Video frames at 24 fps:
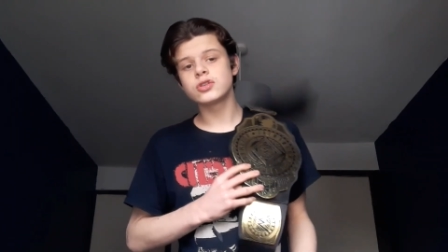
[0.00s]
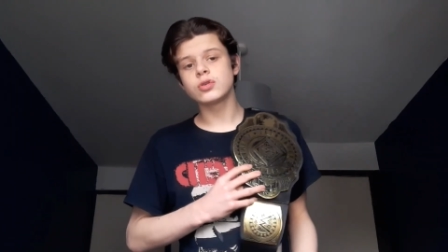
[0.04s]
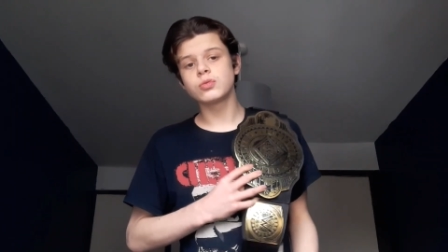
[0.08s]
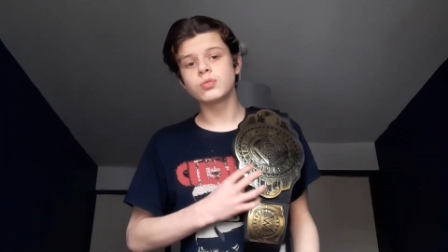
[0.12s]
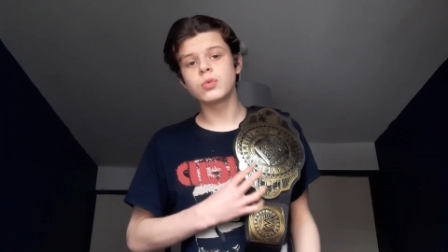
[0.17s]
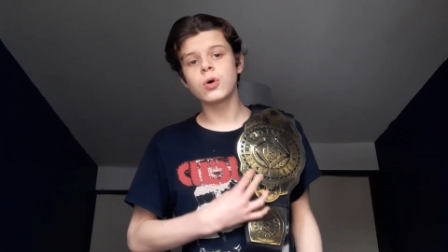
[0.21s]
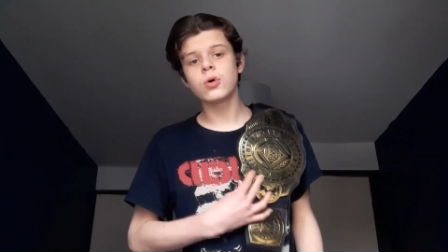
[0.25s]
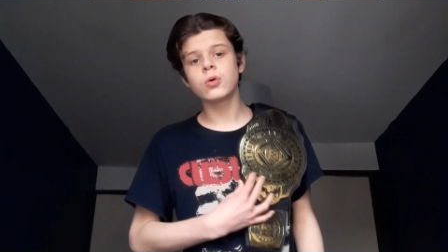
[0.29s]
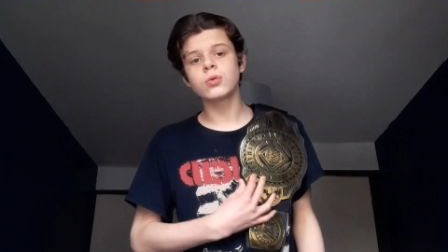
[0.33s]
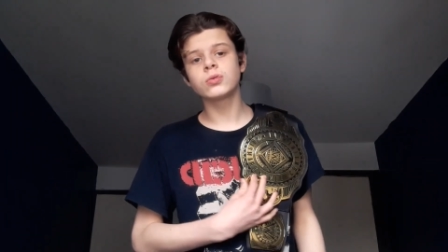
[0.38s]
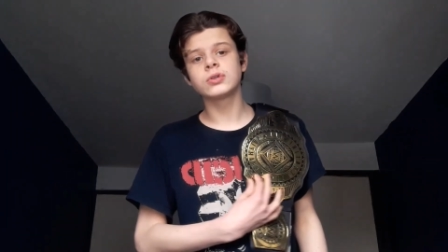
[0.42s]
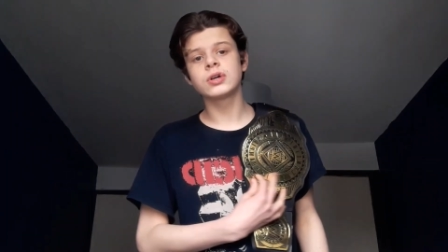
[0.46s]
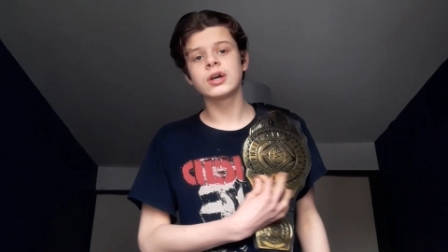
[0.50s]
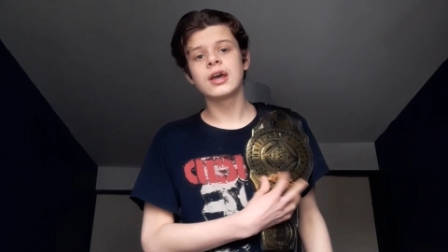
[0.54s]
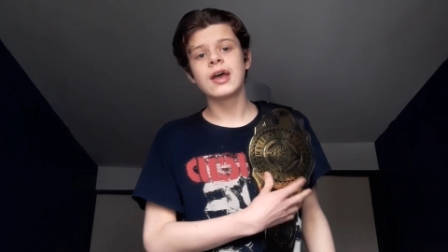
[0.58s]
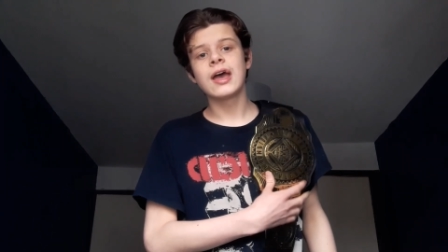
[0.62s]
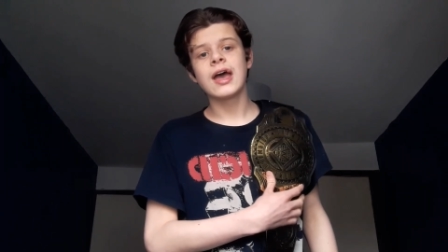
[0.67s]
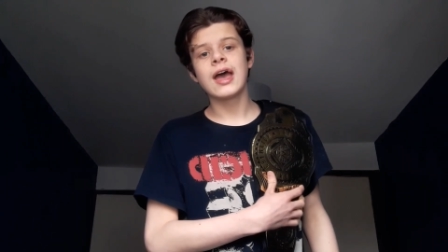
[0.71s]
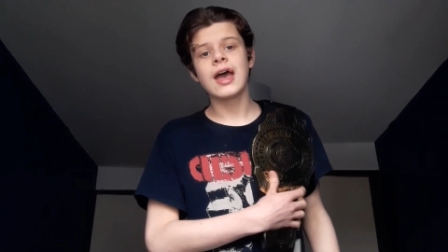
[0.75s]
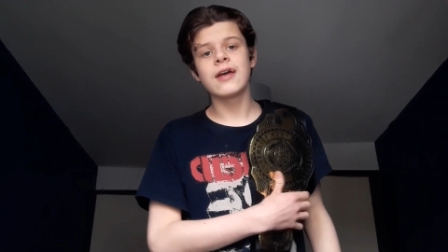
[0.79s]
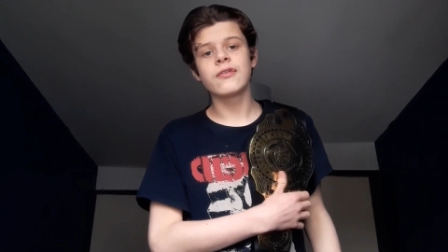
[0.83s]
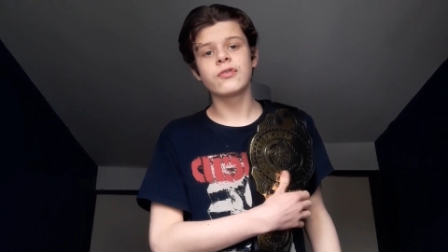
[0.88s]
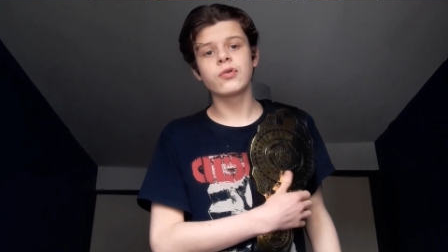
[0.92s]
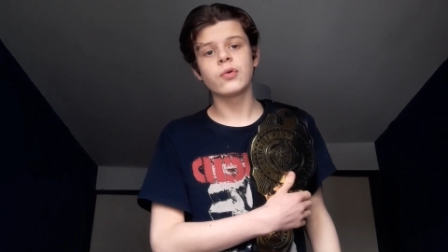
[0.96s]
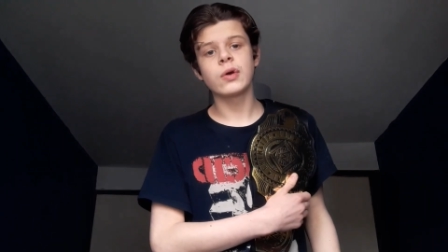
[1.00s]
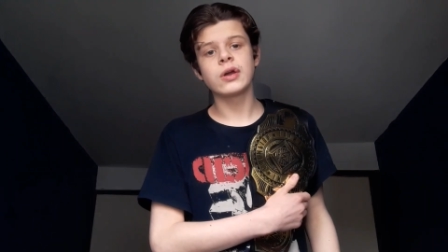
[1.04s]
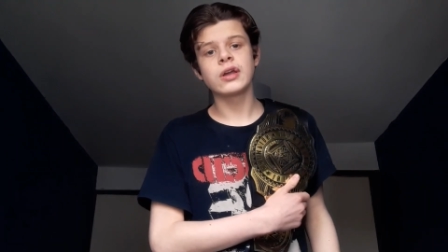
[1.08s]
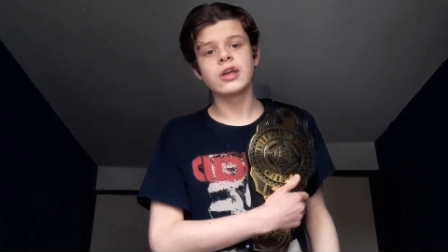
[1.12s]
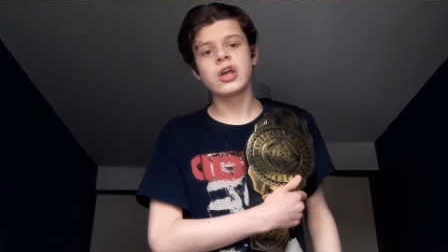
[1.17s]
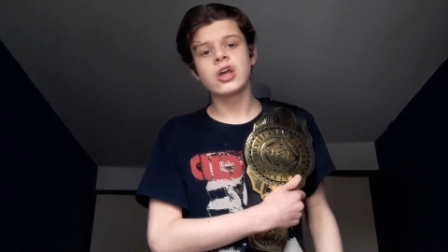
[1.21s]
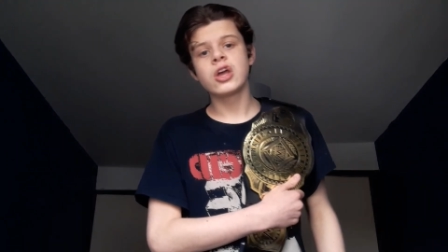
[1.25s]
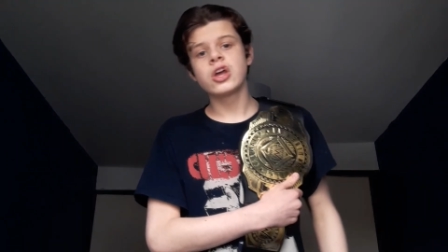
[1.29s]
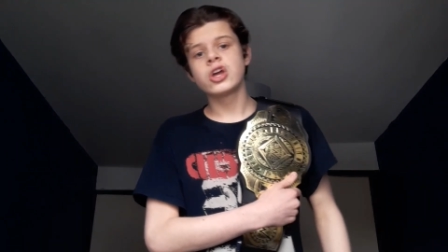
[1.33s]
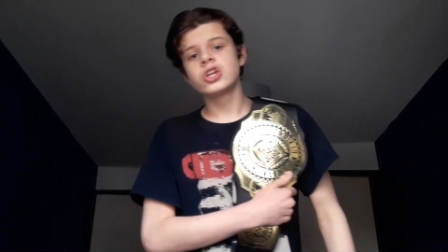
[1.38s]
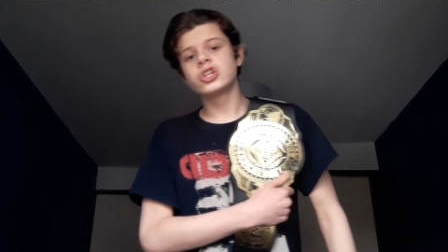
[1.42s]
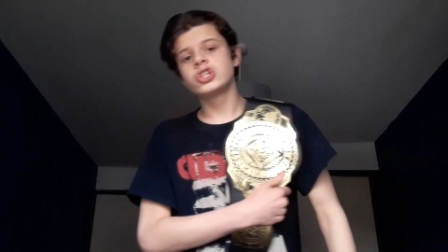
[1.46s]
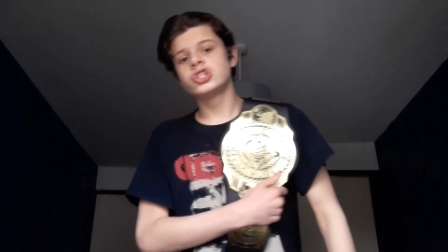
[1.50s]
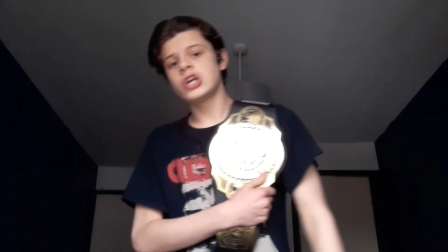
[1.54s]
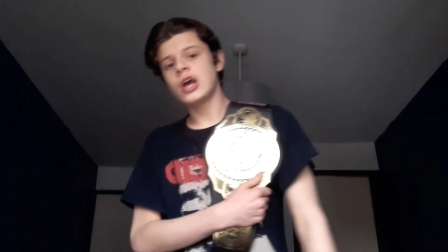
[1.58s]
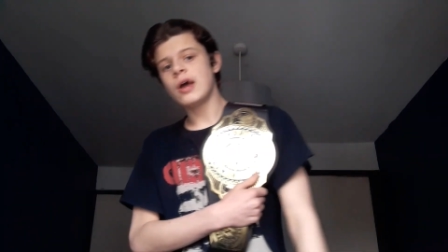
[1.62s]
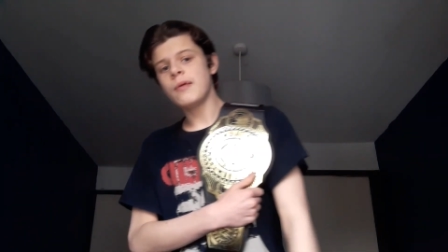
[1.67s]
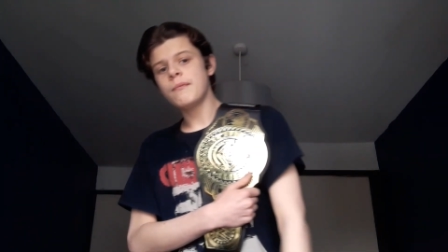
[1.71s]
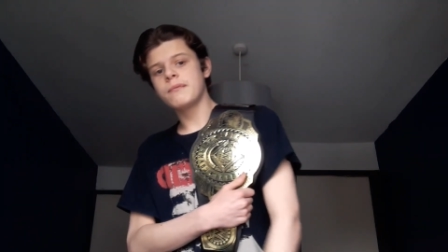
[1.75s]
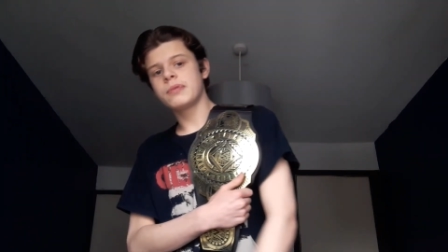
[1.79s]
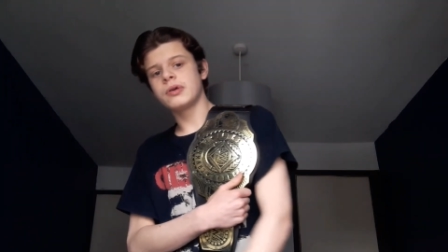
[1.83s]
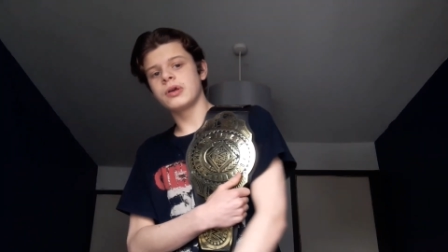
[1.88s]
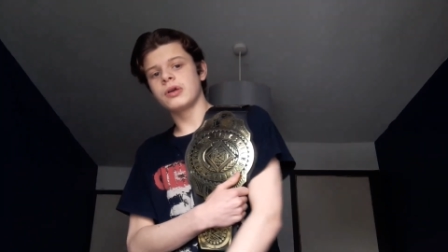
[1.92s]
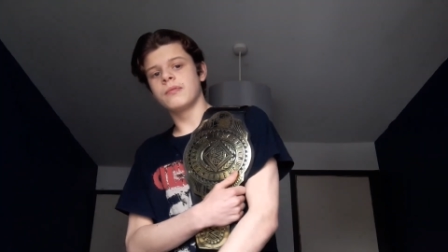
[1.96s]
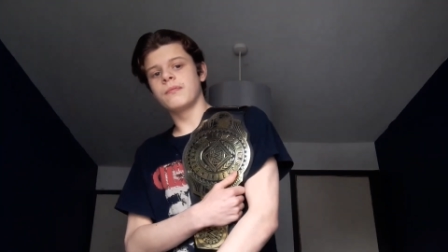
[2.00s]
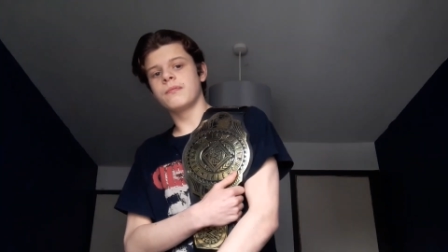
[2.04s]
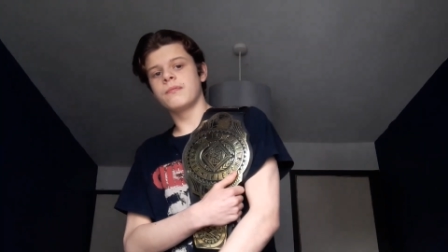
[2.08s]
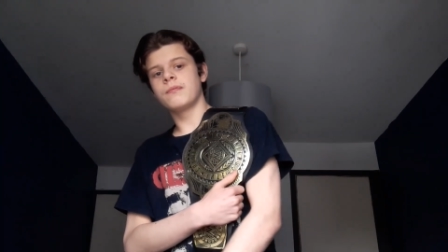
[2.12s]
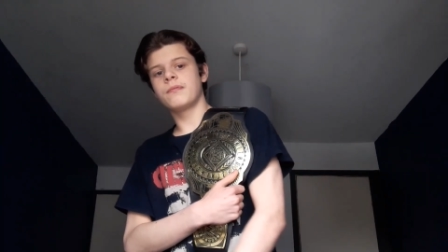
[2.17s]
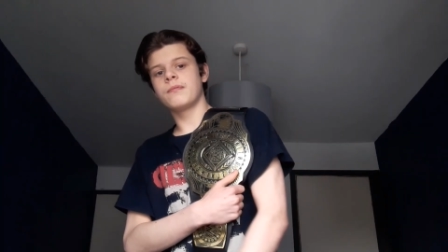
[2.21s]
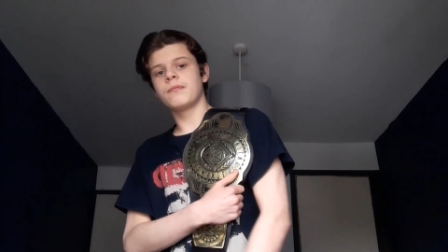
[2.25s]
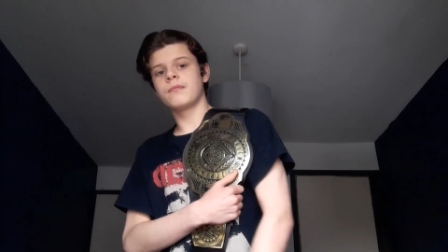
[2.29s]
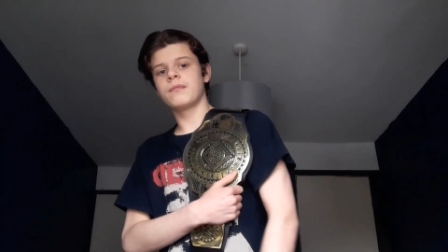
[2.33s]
the World Heavyweight Champion.